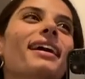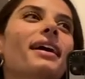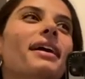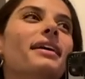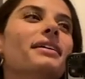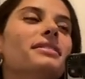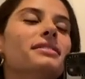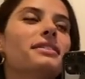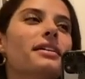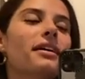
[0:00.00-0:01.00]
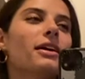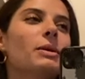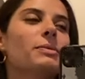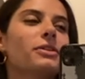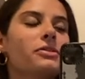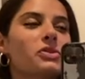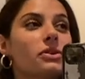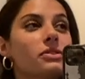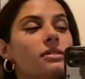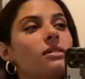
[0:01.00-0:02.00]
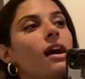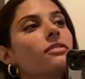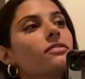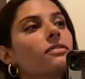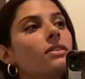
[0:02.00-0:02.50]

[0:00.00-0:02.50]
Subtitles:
And it also hurts to laugh.